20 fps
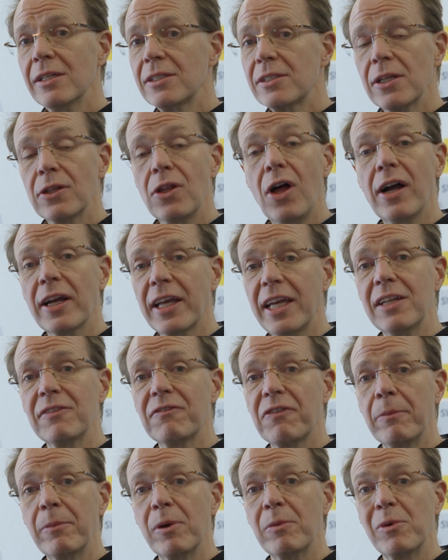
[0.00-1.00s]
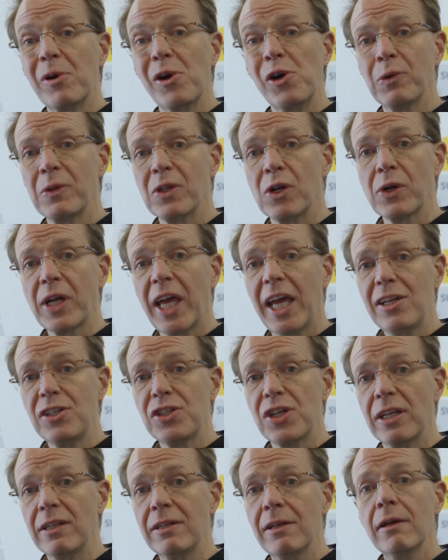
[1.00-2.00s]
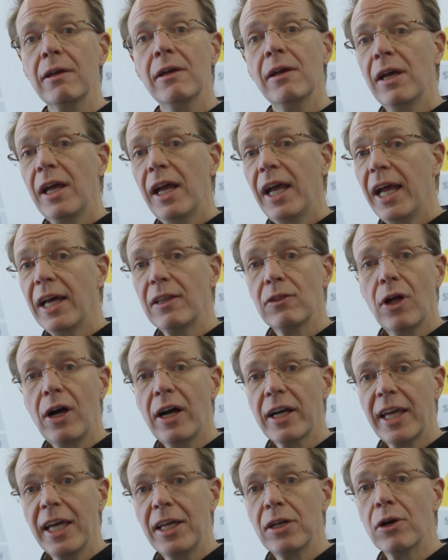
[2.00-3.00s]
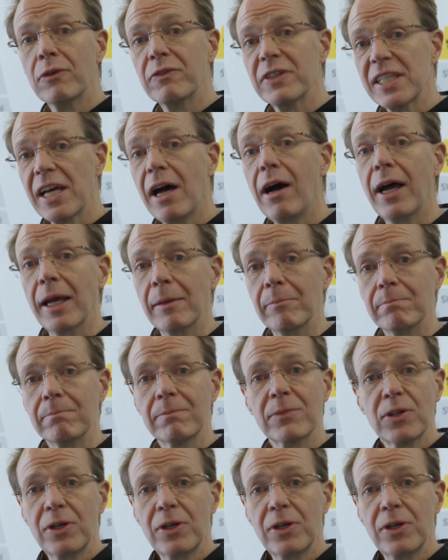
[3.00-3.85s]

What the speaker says: to log in from a remote location and log in over time.